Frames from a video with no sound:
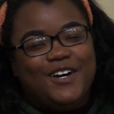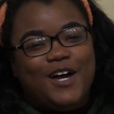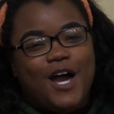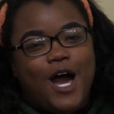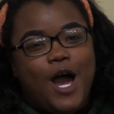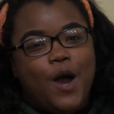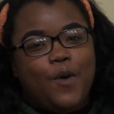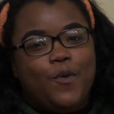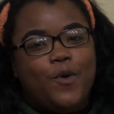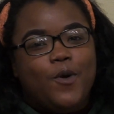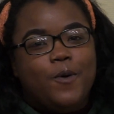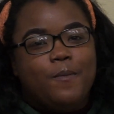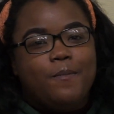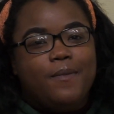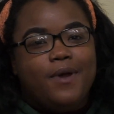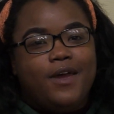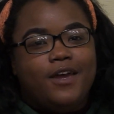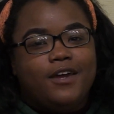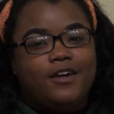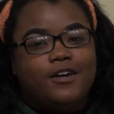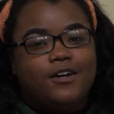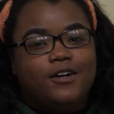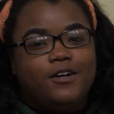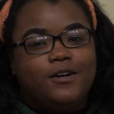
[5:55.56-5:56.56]
I wear
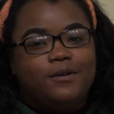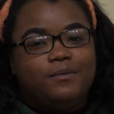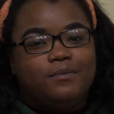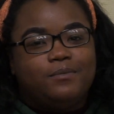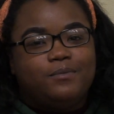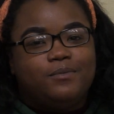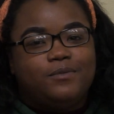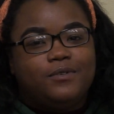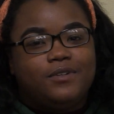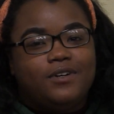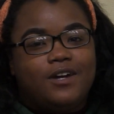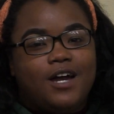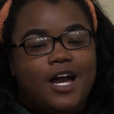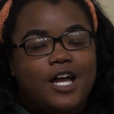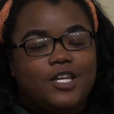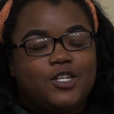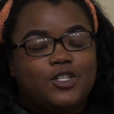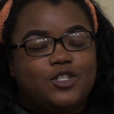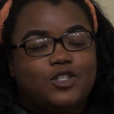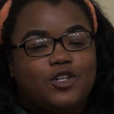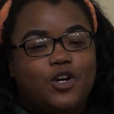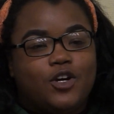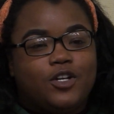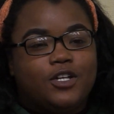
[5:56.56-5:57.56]
makeup. I
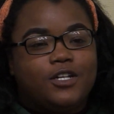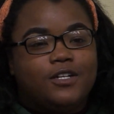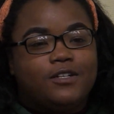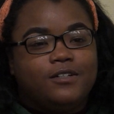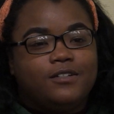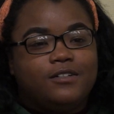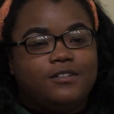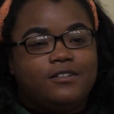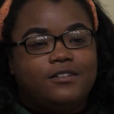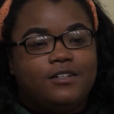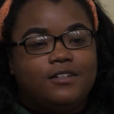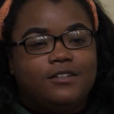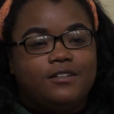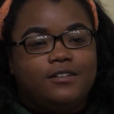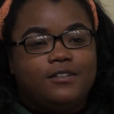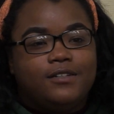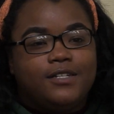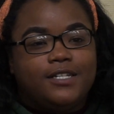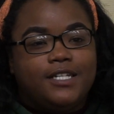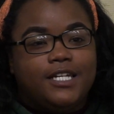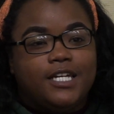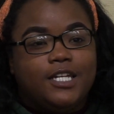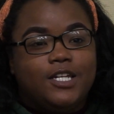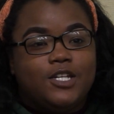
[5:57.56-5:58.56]
just started
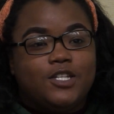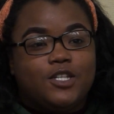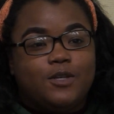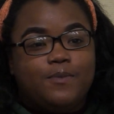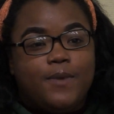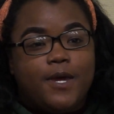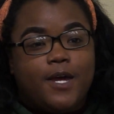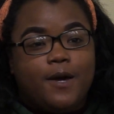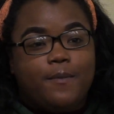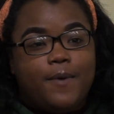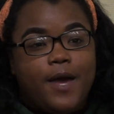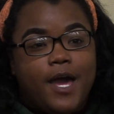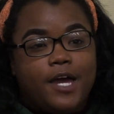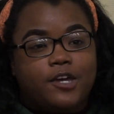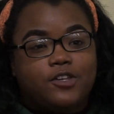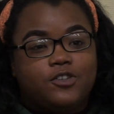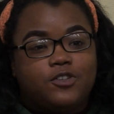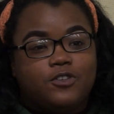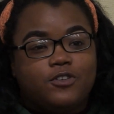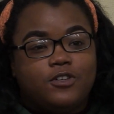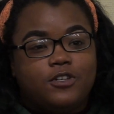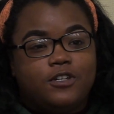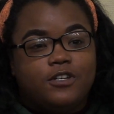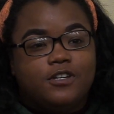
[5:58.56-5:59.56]
getting into makeup
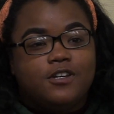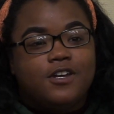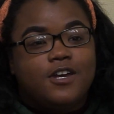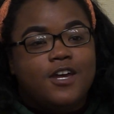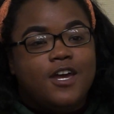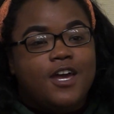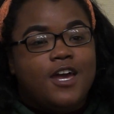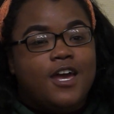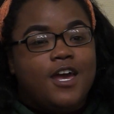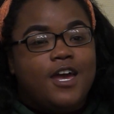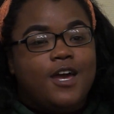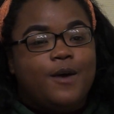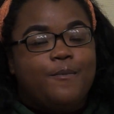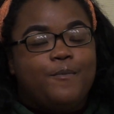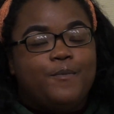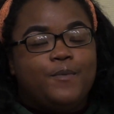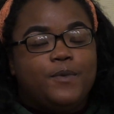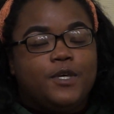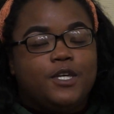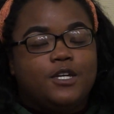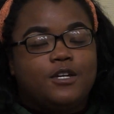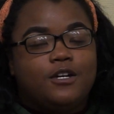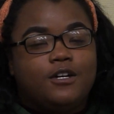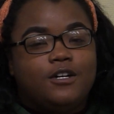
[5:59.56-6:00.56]
actually
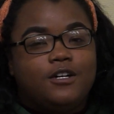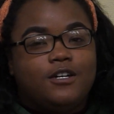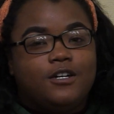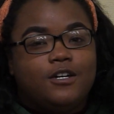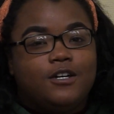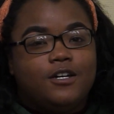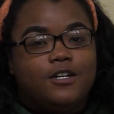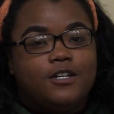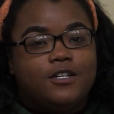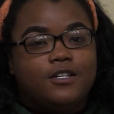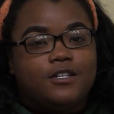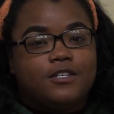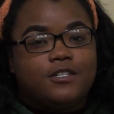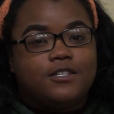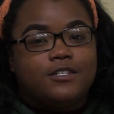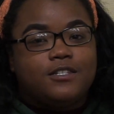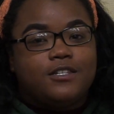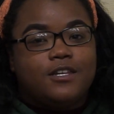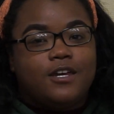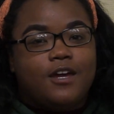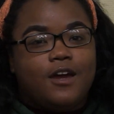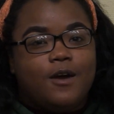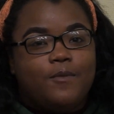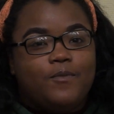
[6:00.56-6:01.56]
because
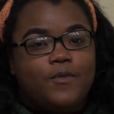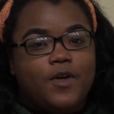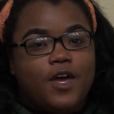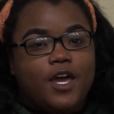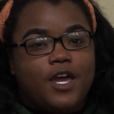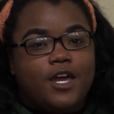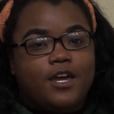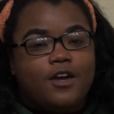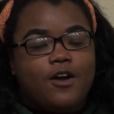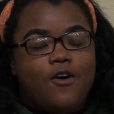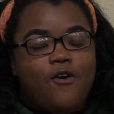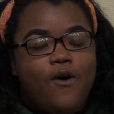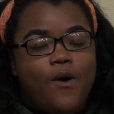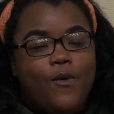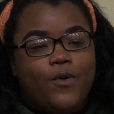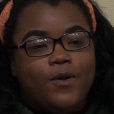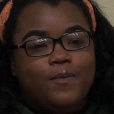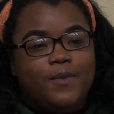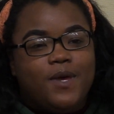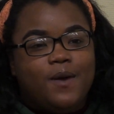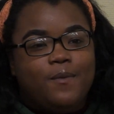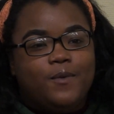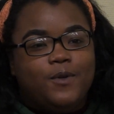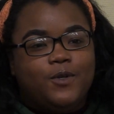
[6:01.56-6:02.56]
I'm like, oh, I want to
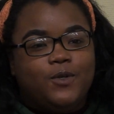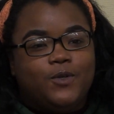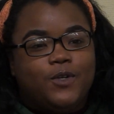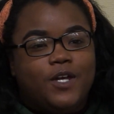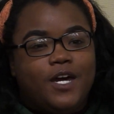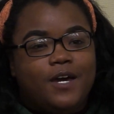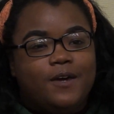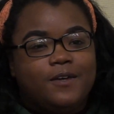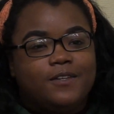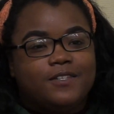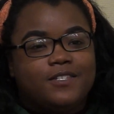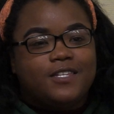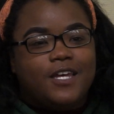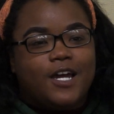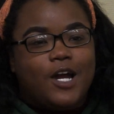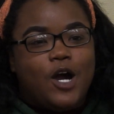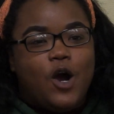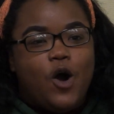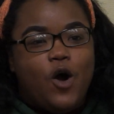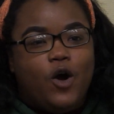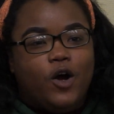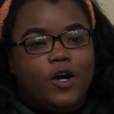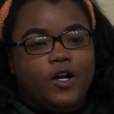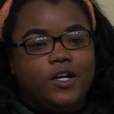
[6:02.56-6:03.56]
be able to do that. like an
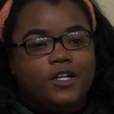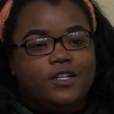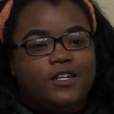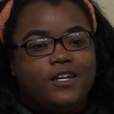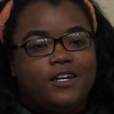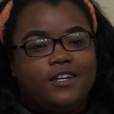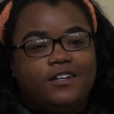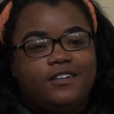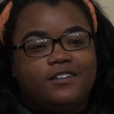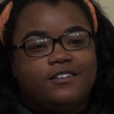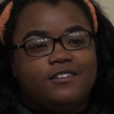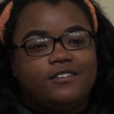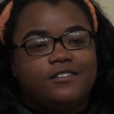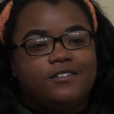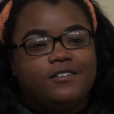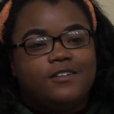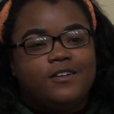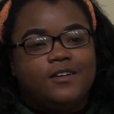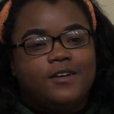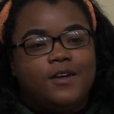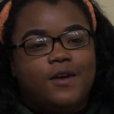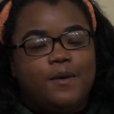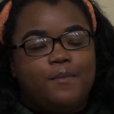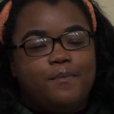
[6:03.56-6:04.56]
art, like
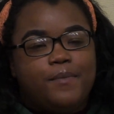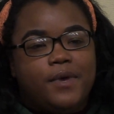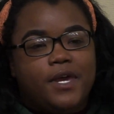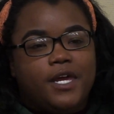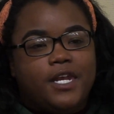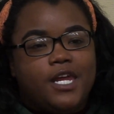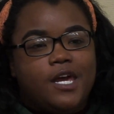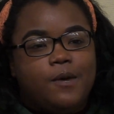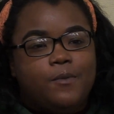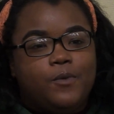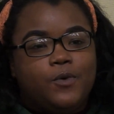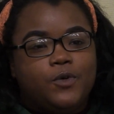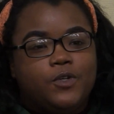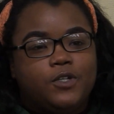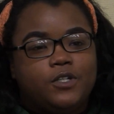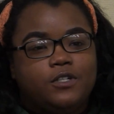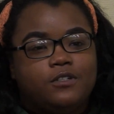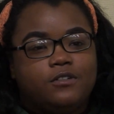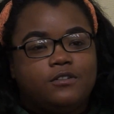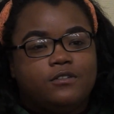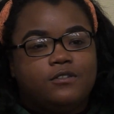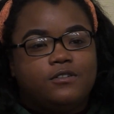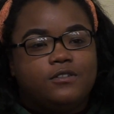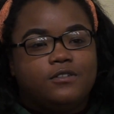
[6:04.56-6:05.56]
being able
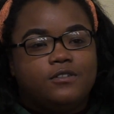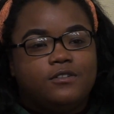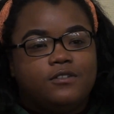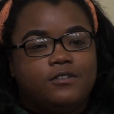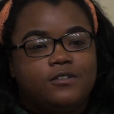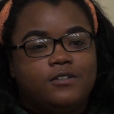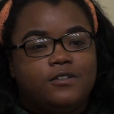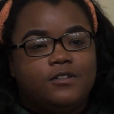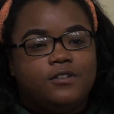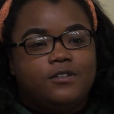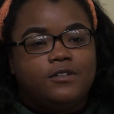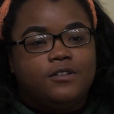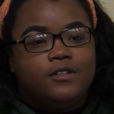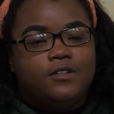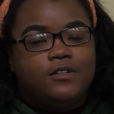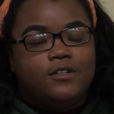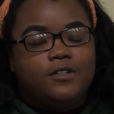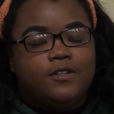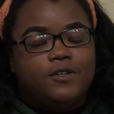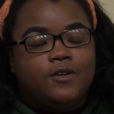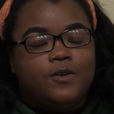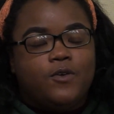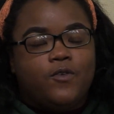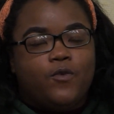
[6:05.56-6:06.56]
to
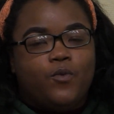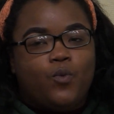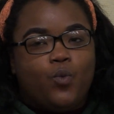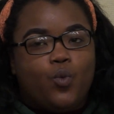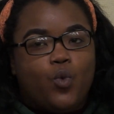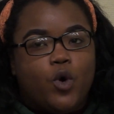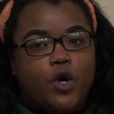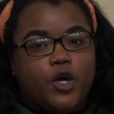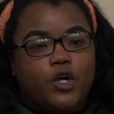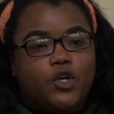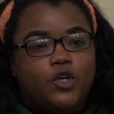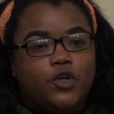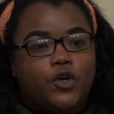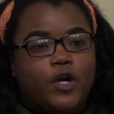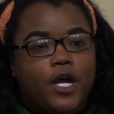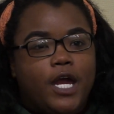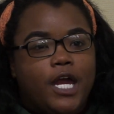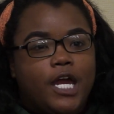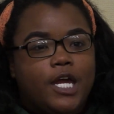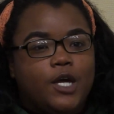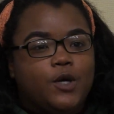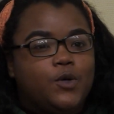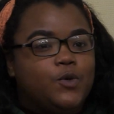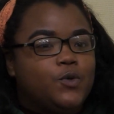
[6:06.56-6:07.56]
work your
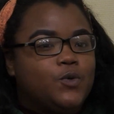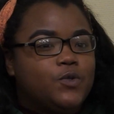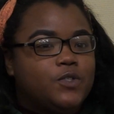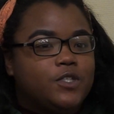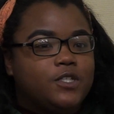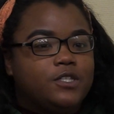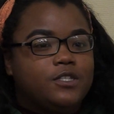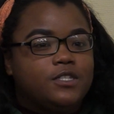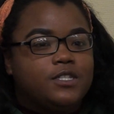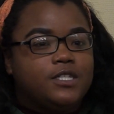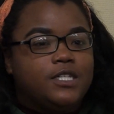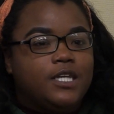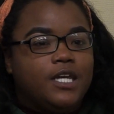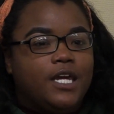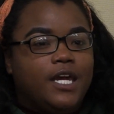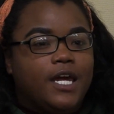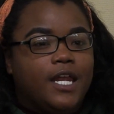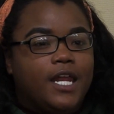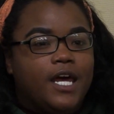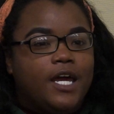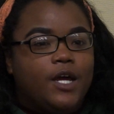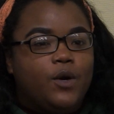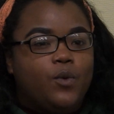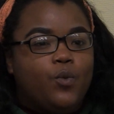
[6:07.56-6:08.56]
angles and seeing
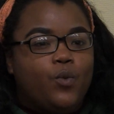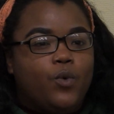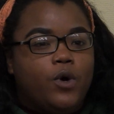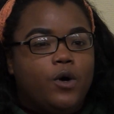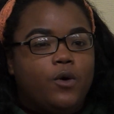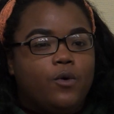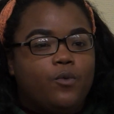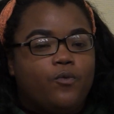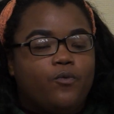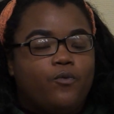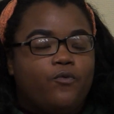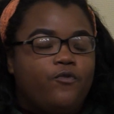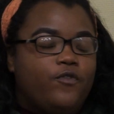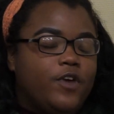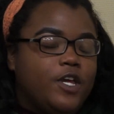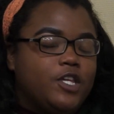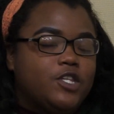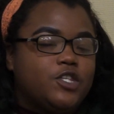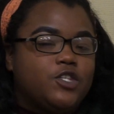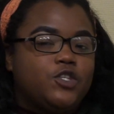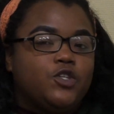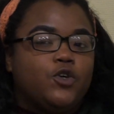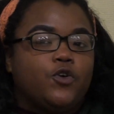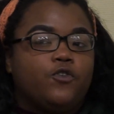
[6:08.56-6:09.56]
like what
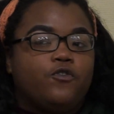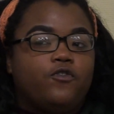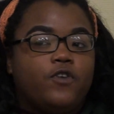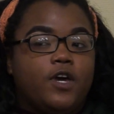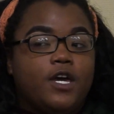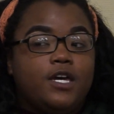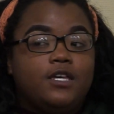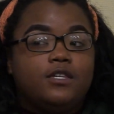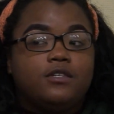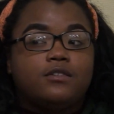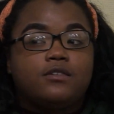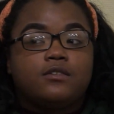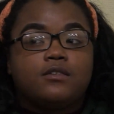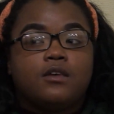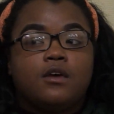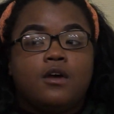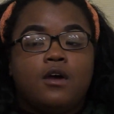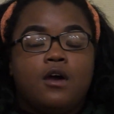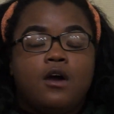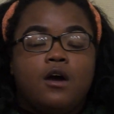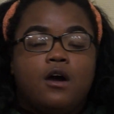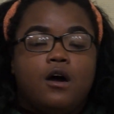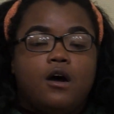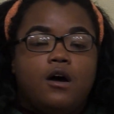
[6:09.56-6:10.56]
fits your face.
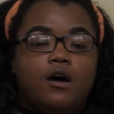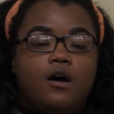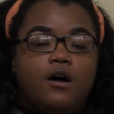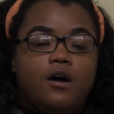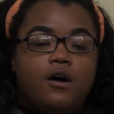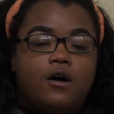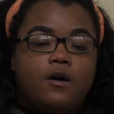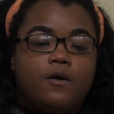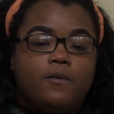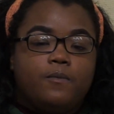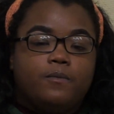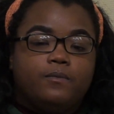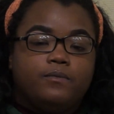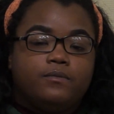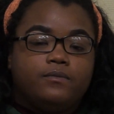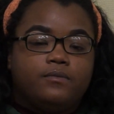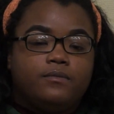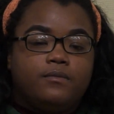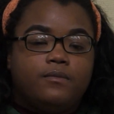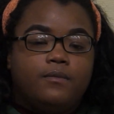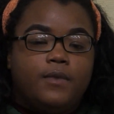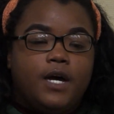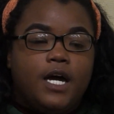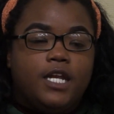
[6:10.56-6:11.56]

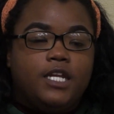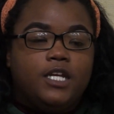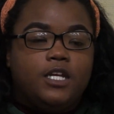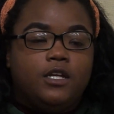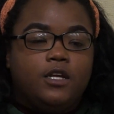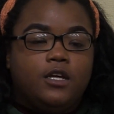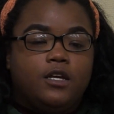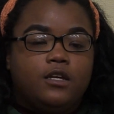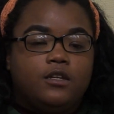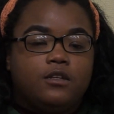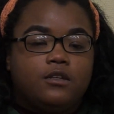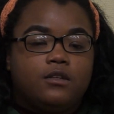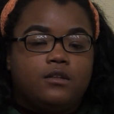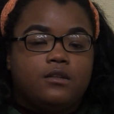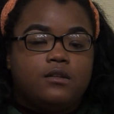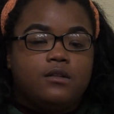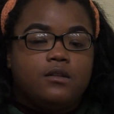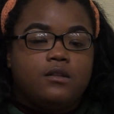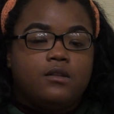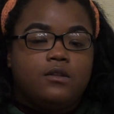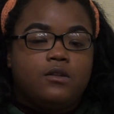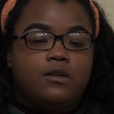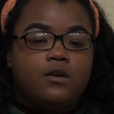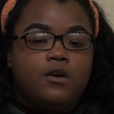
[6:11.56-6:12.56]
But I didn't
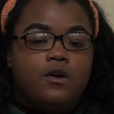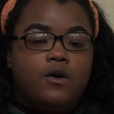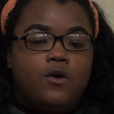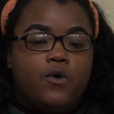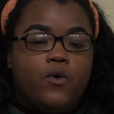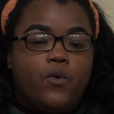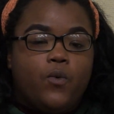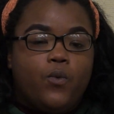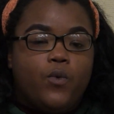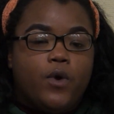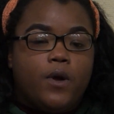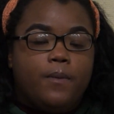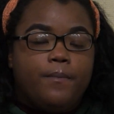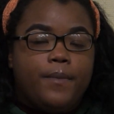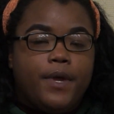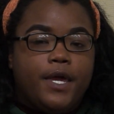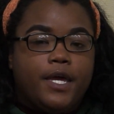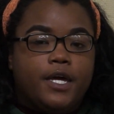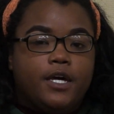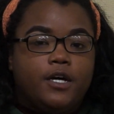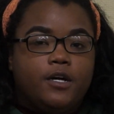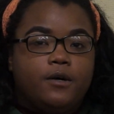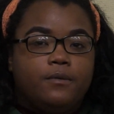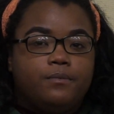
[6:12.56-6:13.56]
wear
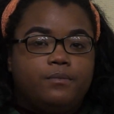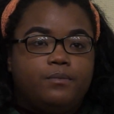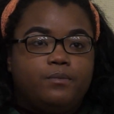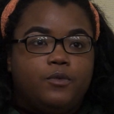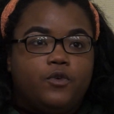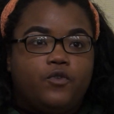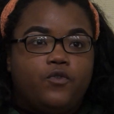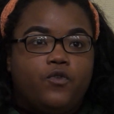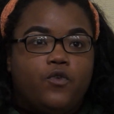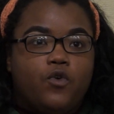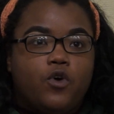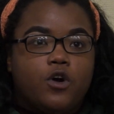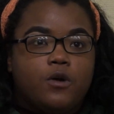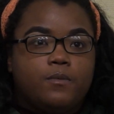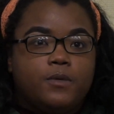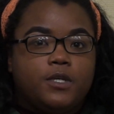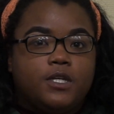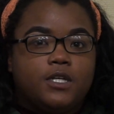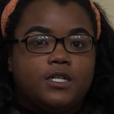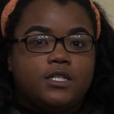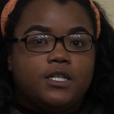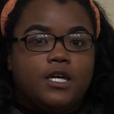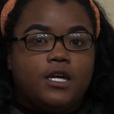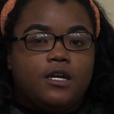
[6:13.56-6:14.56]
makeup before
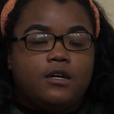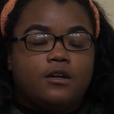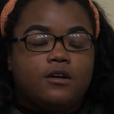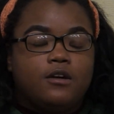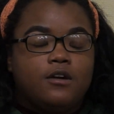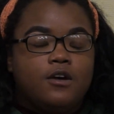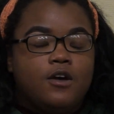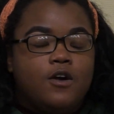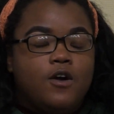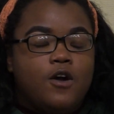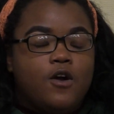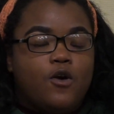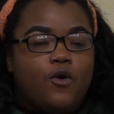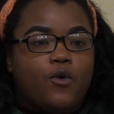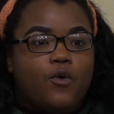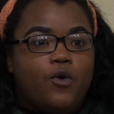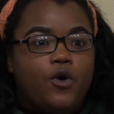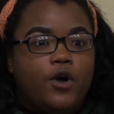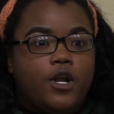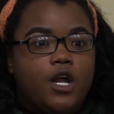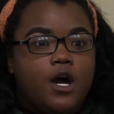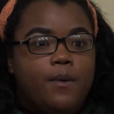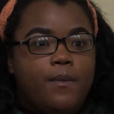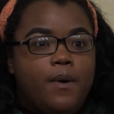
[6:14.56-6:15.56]
because like
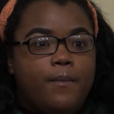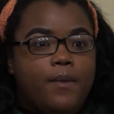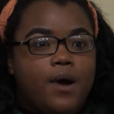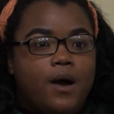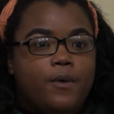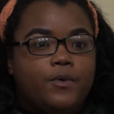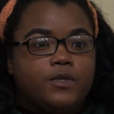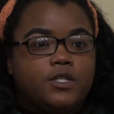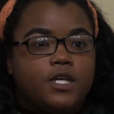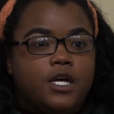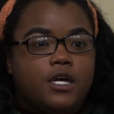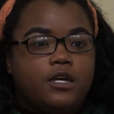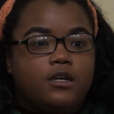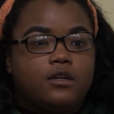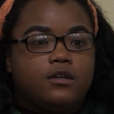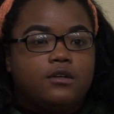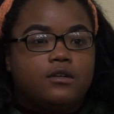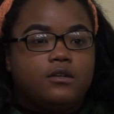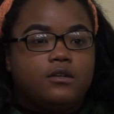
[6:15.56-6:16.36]
growing up, my mom was like,